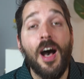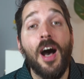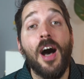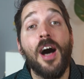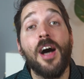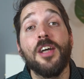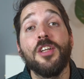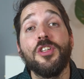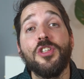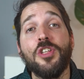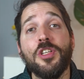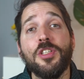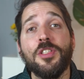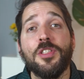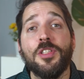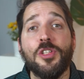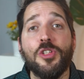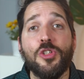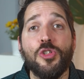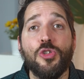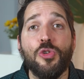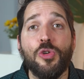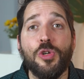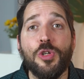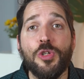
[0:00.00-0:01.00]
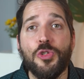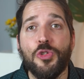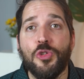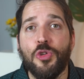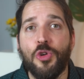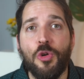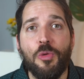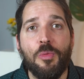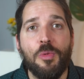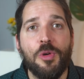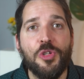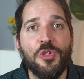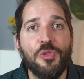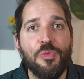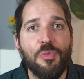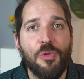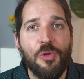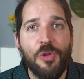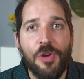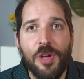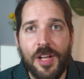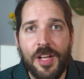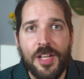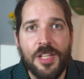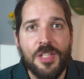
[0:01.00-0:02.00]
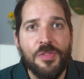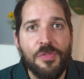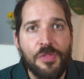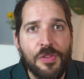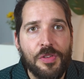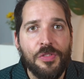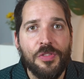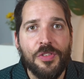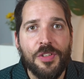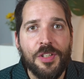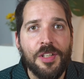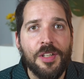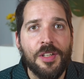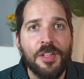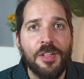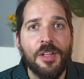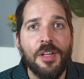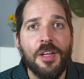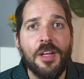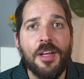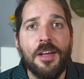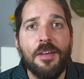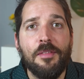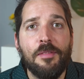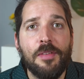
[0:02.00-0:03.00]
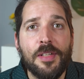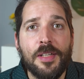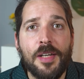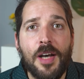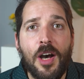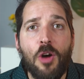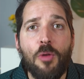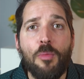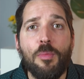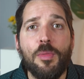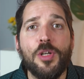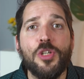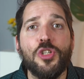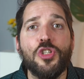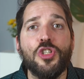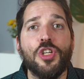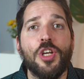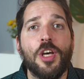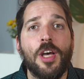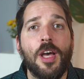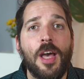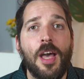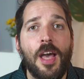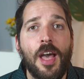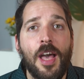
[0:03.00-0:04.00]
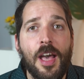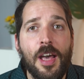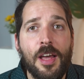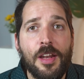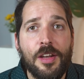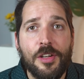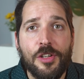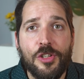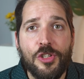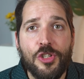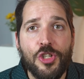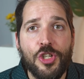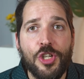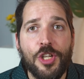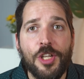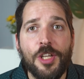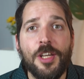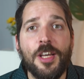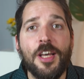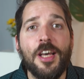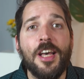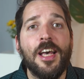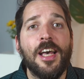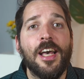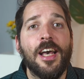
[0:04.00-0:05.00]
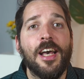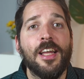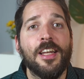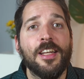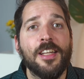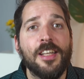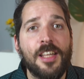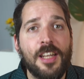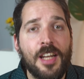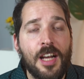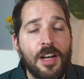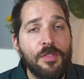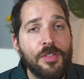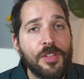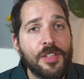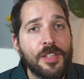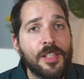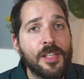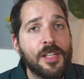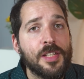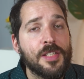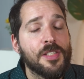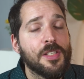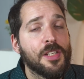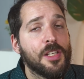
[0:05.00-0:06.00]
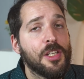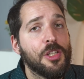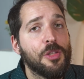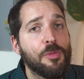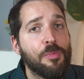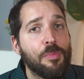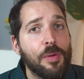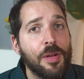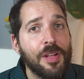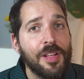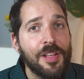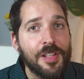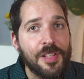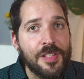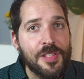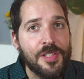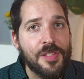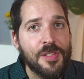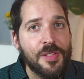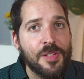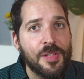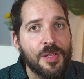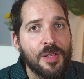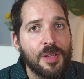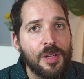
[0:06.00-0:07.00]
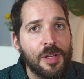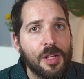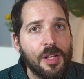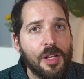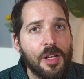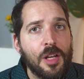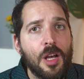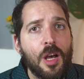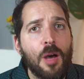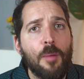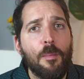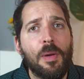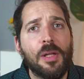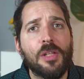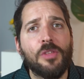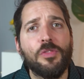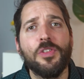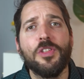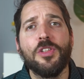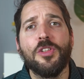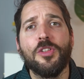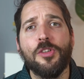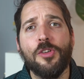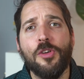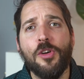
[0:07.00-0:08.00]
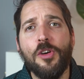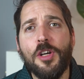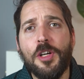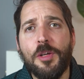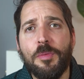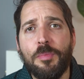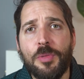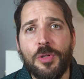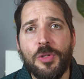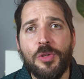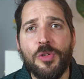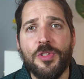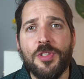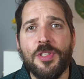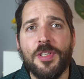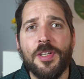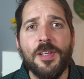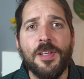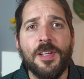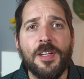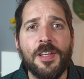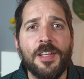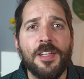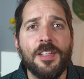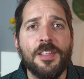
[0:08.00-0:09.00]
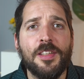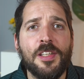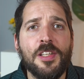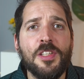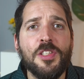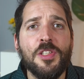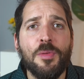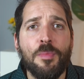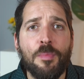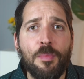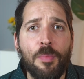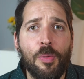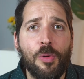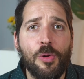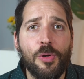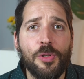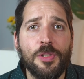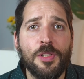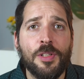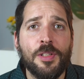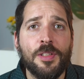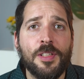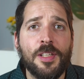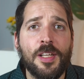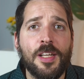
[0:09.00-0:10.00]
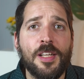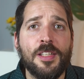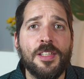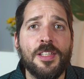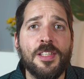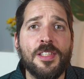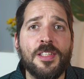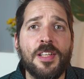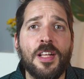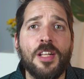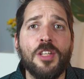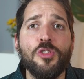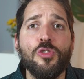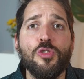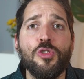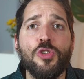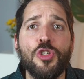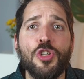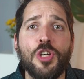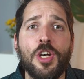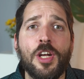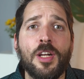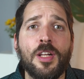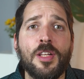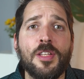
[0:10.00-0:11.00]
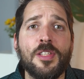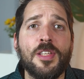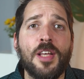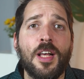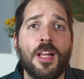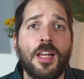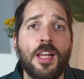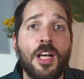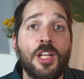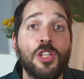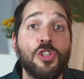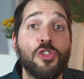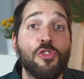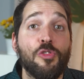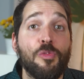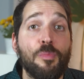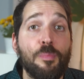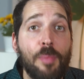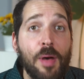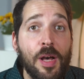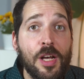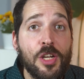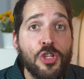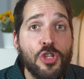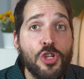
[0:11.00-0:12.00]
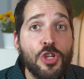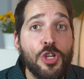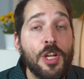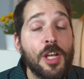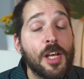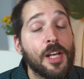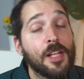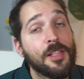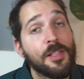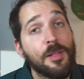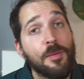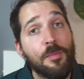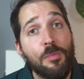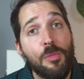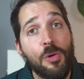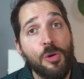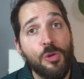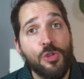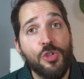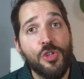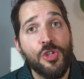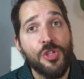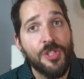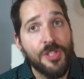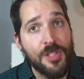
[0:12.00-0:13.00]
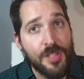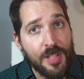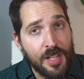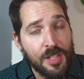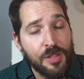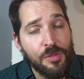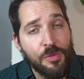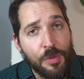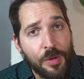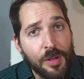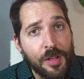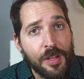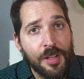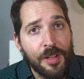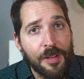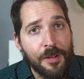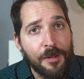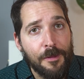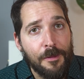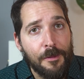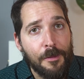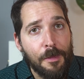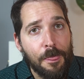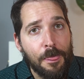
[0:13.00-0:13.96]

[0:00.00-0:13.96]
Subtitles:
I just enjoy so much more S15 with how much energy and gravitas it brings. But with rock music, it is important as it also channels a lot of passion and emotions that way.